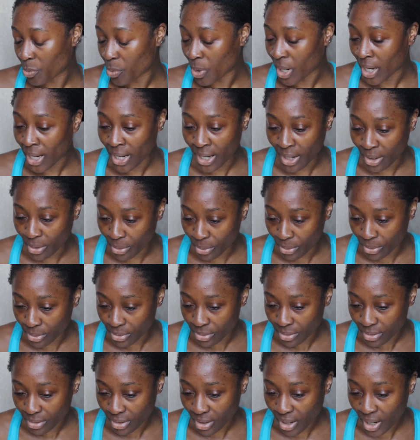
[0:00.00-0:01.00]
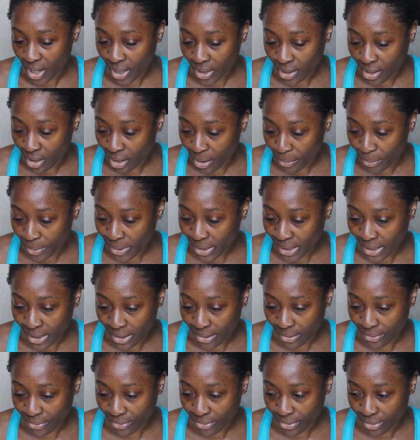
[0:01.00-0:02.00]
Wow. I can't
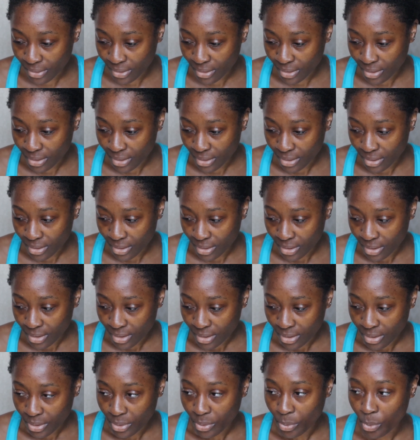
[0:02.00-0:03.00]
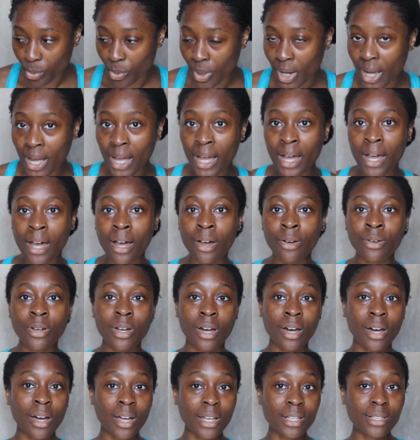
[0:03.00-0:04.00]
believe. Wow,
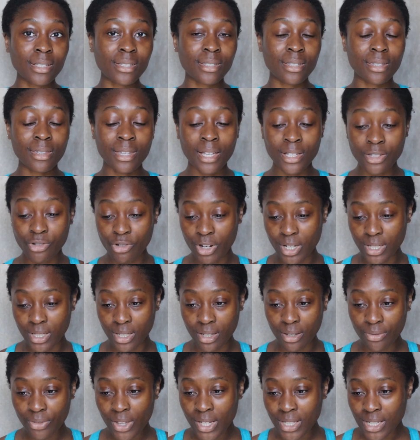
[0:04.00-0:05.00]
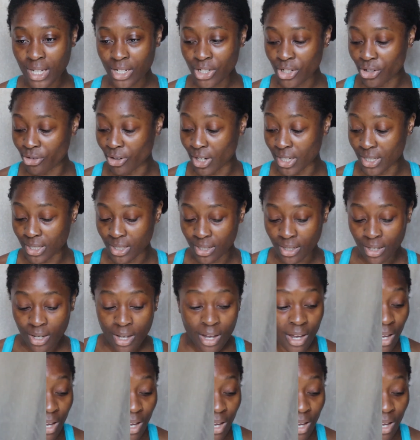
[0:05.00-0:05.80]
guys, that's crazy. That's actually crazy.